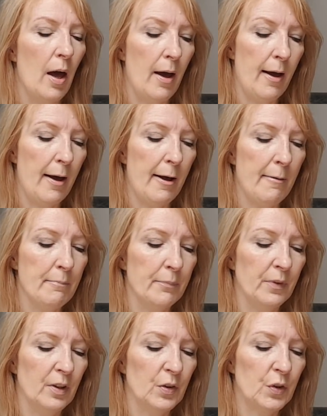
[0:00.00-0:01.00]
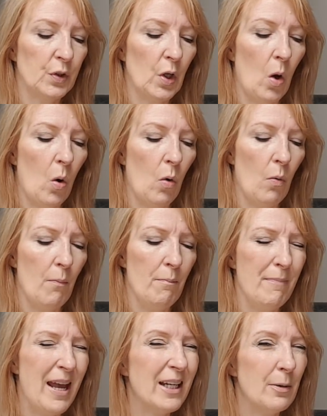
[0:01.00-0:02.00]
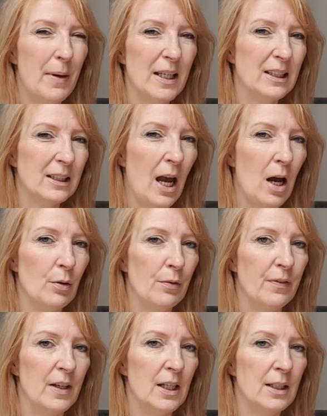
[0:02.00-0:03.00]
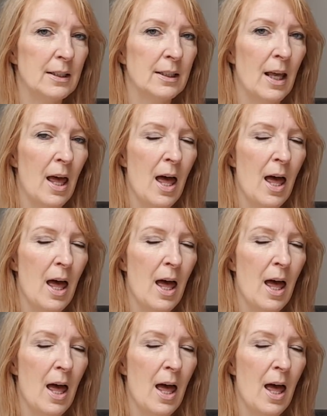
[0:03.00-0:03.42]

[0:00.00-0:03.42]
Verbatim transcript: Um, so make the best out of it.